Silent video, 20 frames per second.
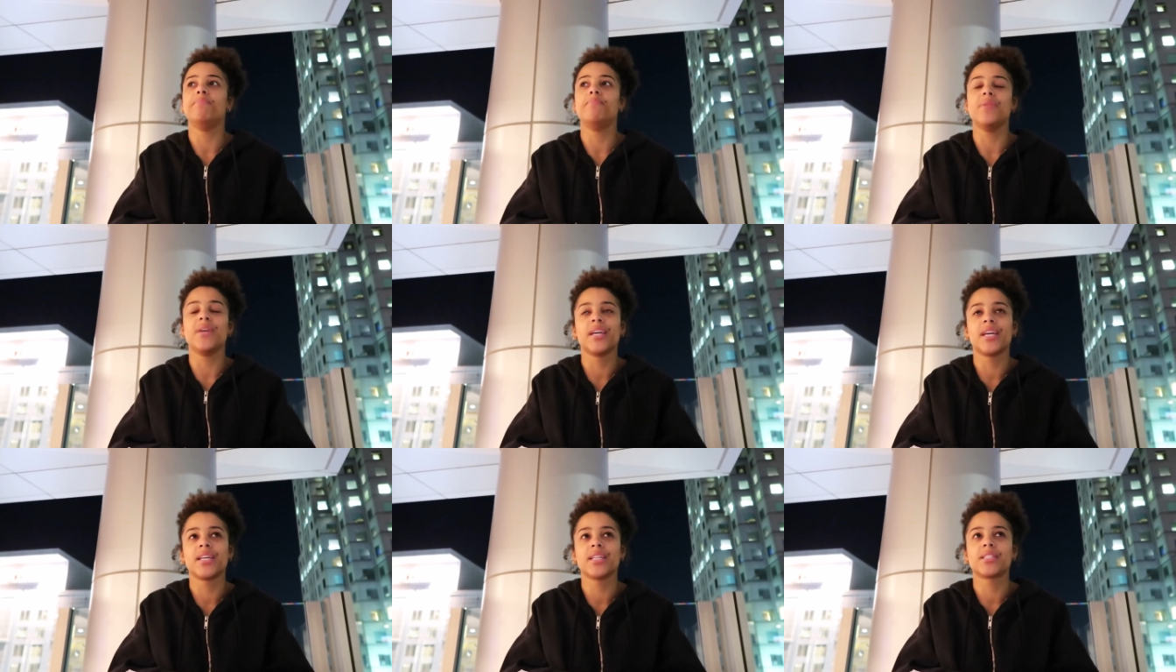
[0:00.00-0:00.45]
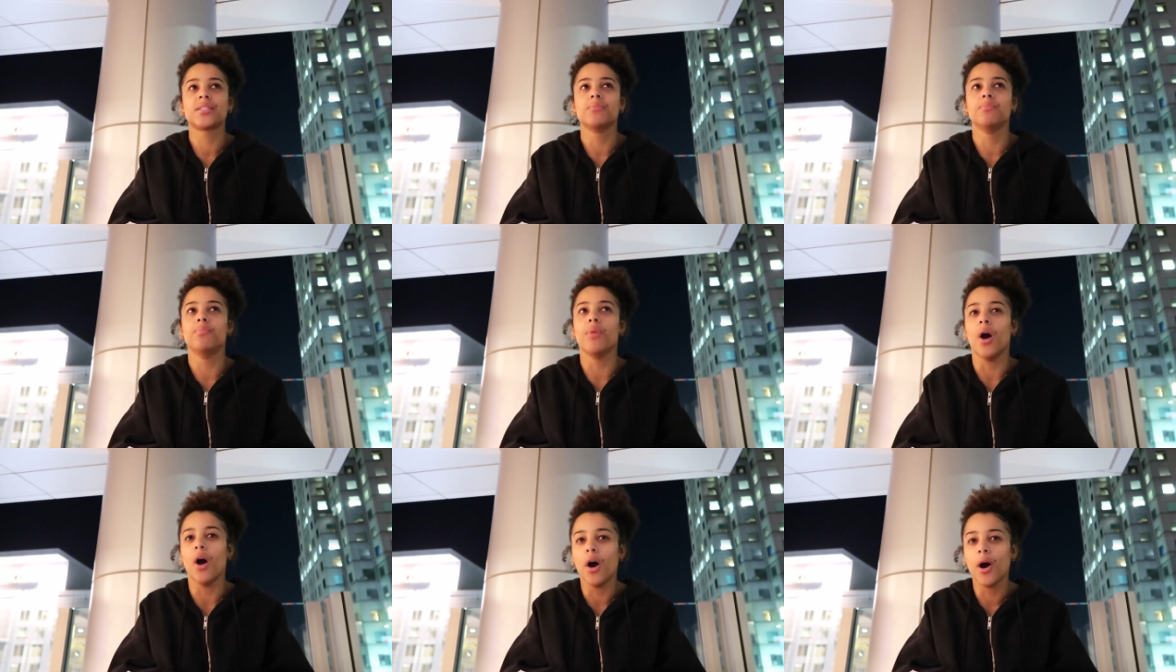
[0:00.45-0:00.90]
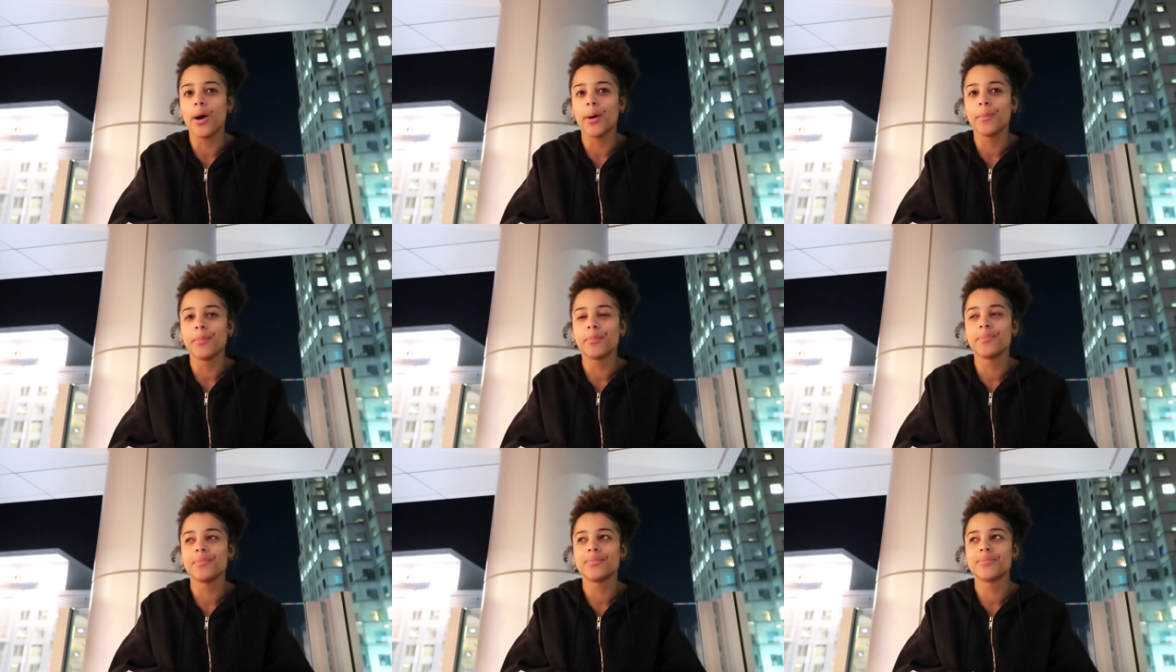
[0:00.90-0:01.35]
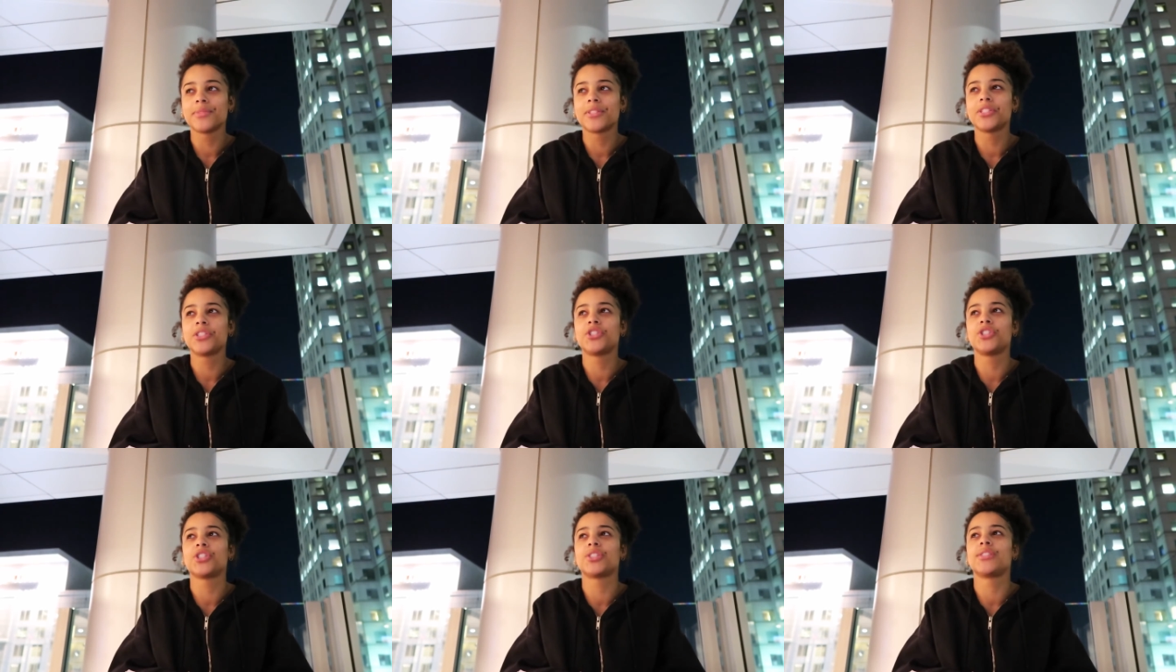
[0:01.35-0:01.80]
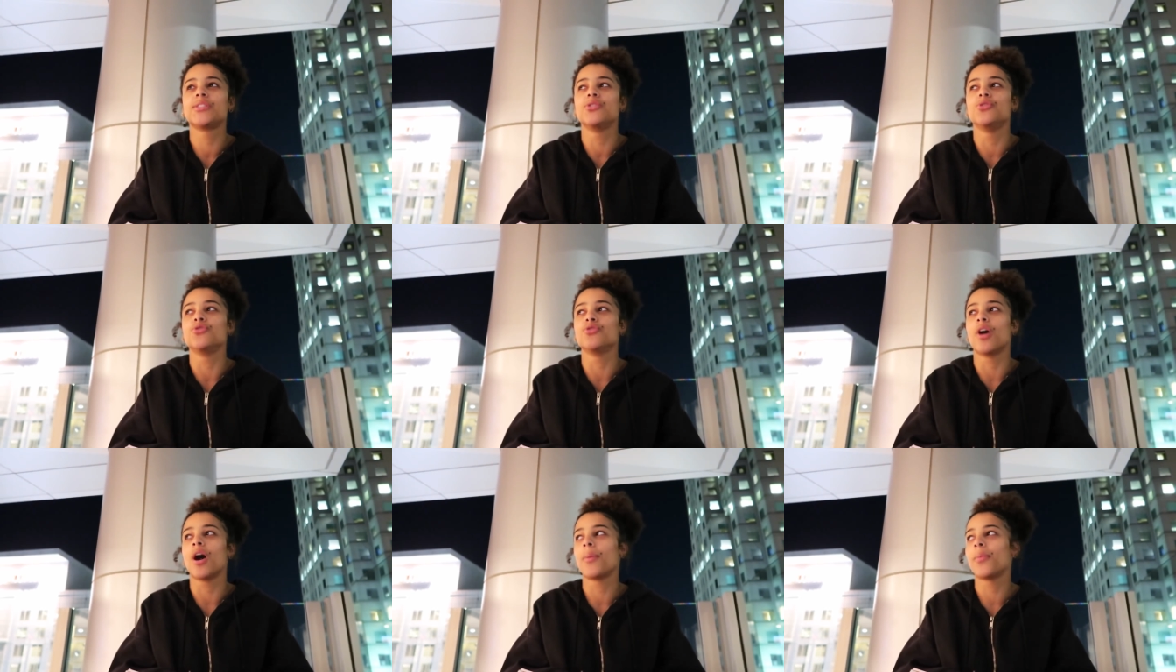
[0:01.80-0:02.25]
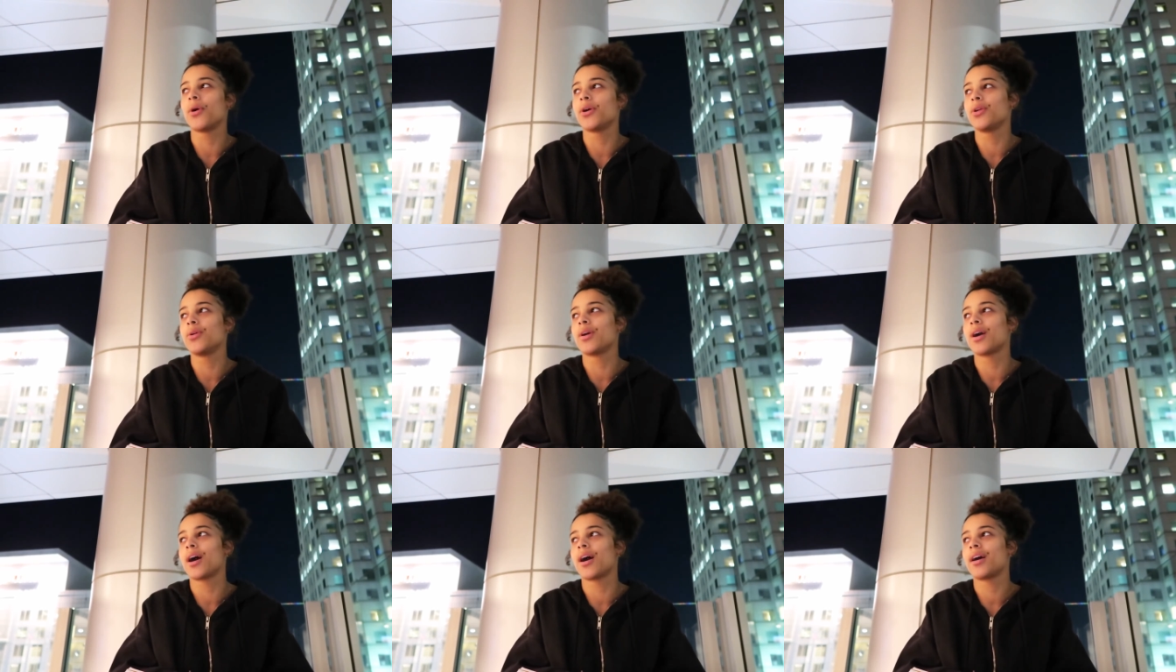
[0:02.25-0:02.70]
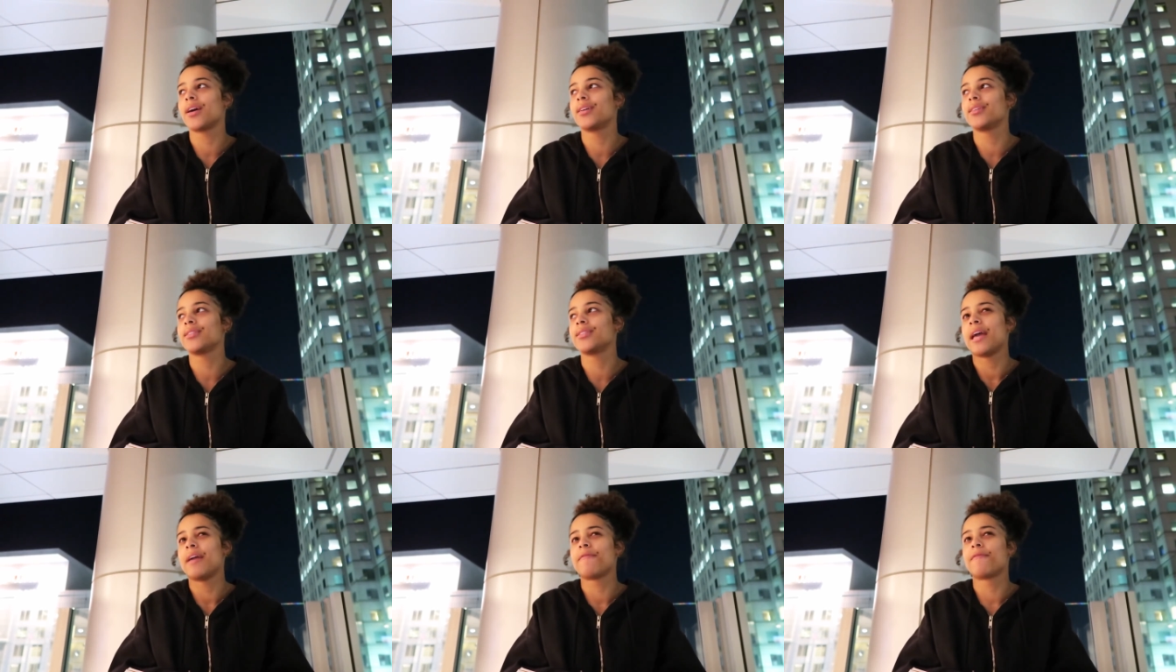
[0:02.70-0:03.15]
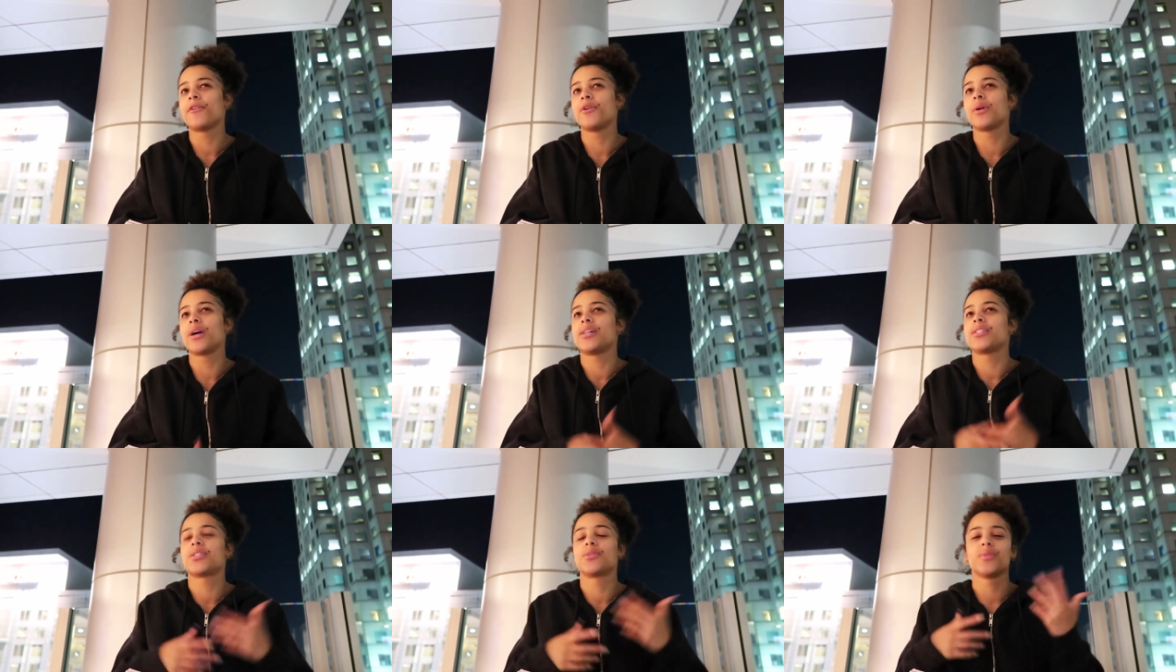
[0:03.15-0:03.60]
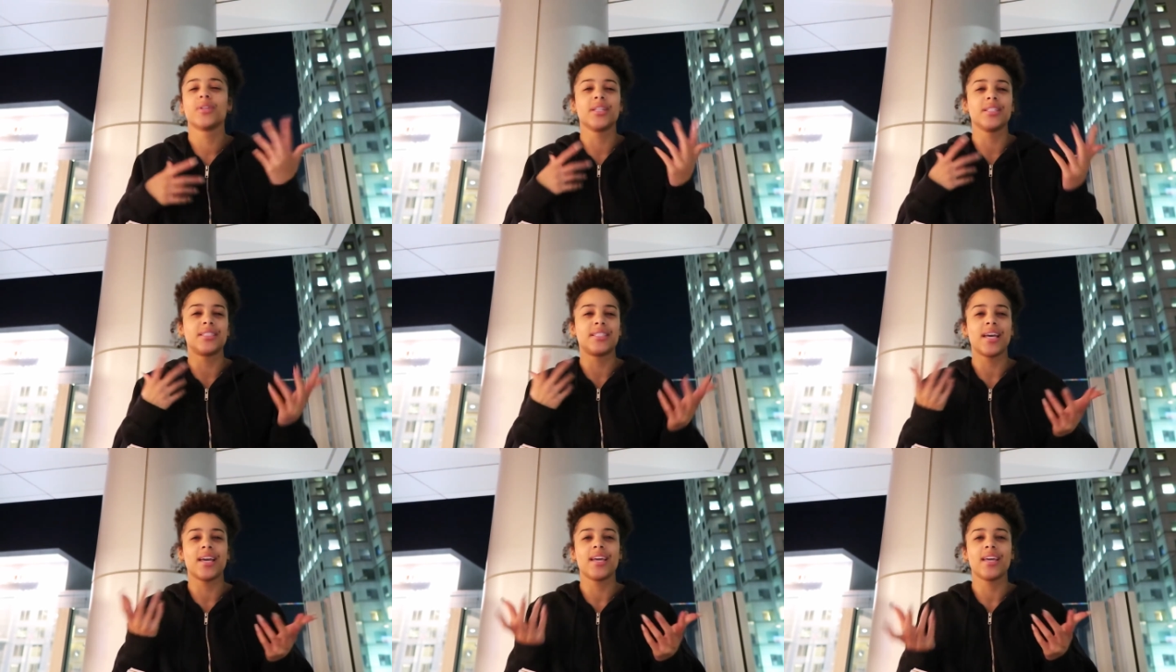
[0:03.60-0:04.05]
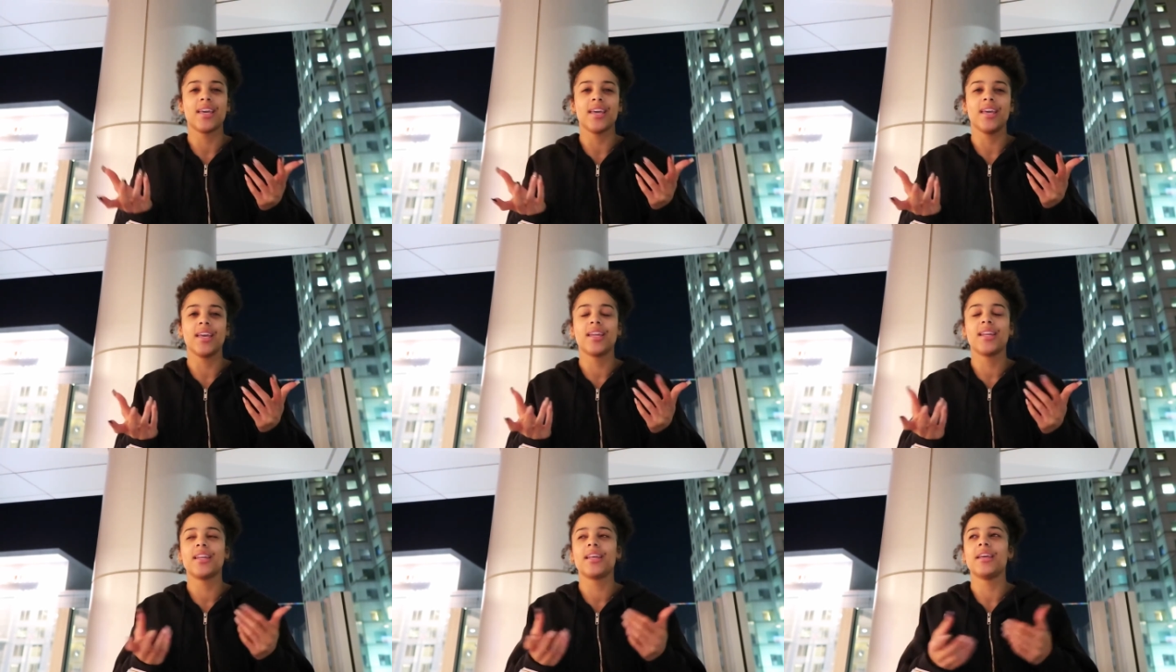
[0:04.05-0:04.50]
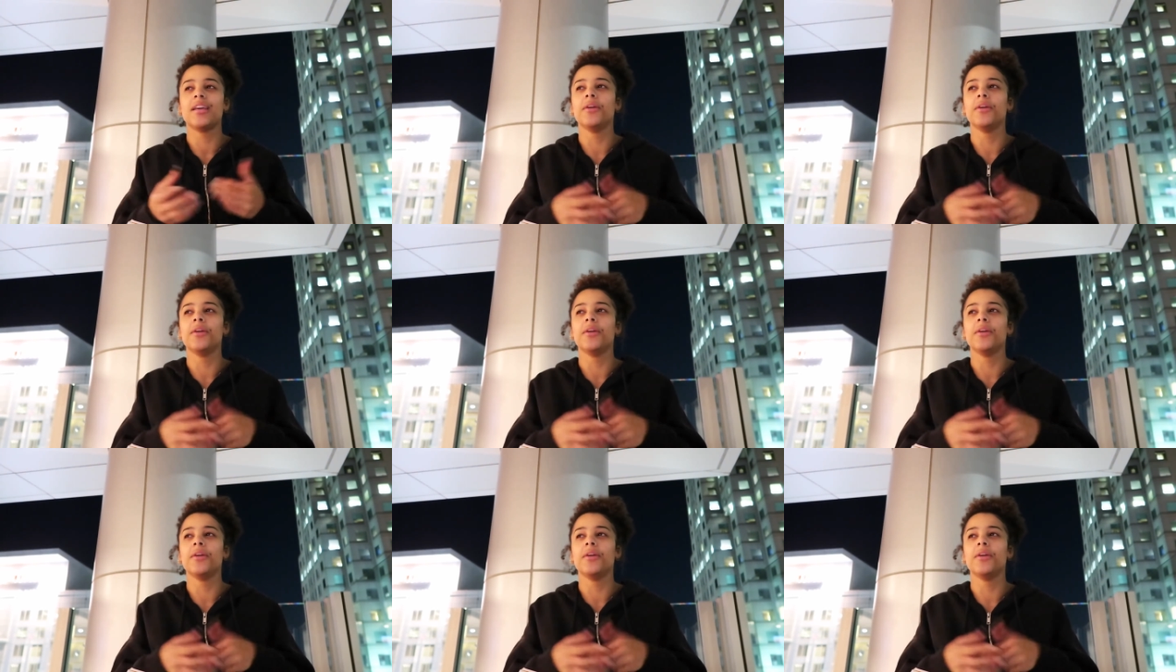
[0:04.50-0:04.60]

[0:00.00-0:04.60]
biggest bomb to just drop on you guys and for you guys to really take in,